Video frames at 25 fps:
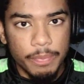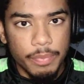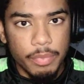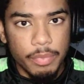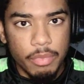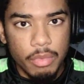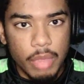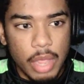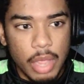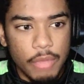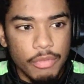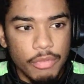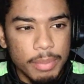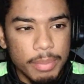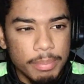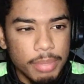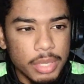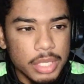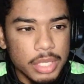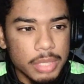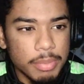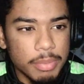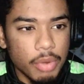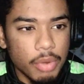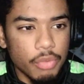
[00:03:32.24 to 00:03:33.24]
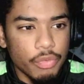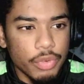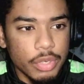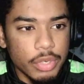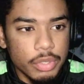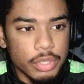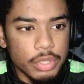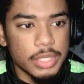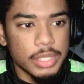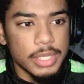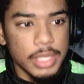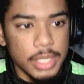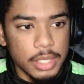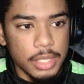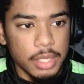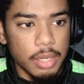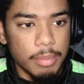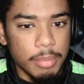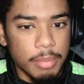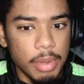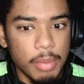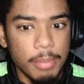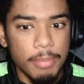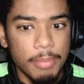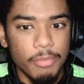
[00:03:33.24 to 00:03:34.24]
I read books about real shit,
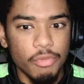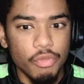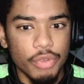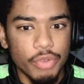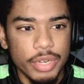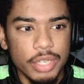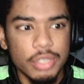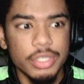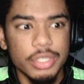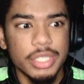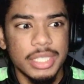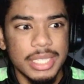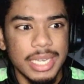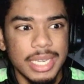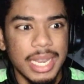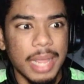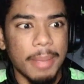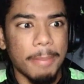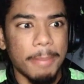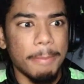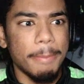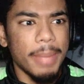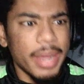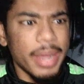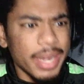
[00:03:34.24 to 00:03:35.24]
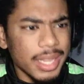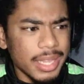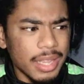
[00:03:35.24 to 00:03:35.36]
like money.